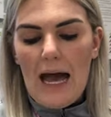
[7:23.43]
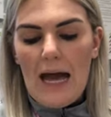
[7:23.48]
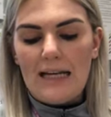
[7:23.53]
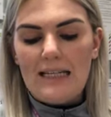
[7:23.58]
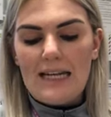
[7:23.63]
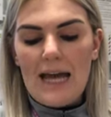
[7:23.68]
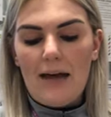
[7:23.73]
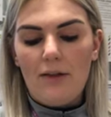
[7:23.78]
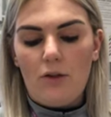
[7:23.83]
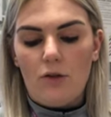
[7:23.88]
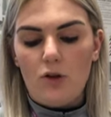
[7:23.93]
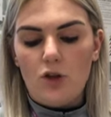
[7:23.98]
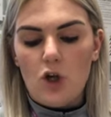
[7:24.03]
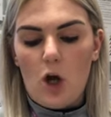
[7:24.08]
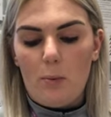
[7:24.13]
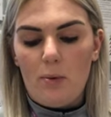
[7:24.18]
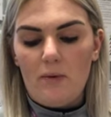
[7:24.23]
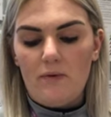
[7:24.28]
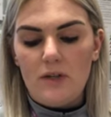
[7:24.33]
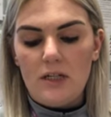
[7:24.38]
A death on the
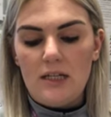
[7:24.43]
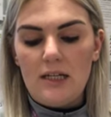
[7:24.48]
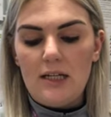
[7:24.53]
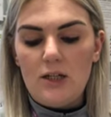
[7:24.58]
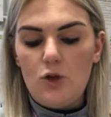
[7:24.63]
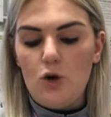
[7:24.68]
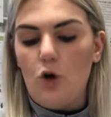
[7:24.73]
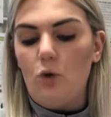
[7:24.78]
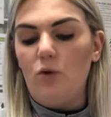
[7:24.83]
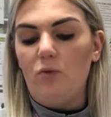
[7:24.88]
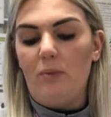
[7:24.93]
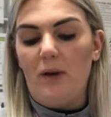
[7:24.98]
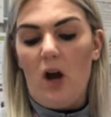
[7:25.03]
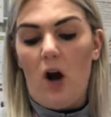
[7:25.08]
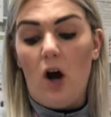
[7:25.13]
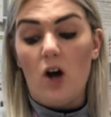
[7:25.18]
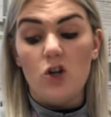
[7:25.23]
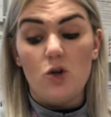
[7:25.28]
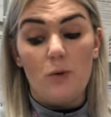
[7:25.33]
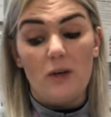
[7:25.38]
top of a detour would be
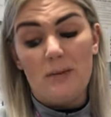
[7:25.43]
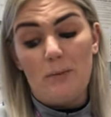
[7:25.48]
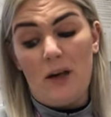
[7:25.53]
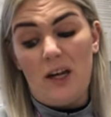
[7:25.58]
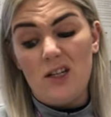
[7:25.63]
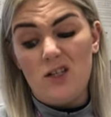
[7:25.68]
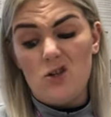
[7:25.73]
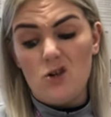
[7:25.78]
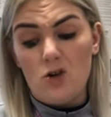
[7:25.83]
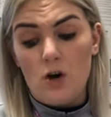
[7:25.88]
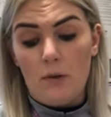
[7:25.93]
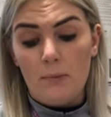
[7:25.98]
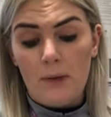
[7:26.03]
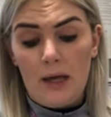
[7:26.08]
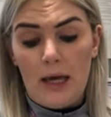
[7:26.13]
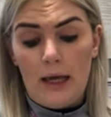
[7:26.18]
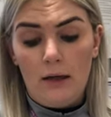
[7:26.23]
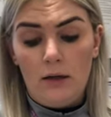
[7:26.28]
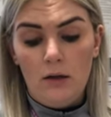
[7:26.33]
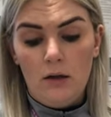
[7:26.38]
hard to explain to
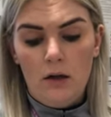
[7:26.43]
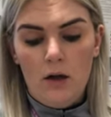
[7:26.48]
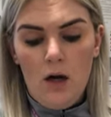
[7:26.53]
Tomkin.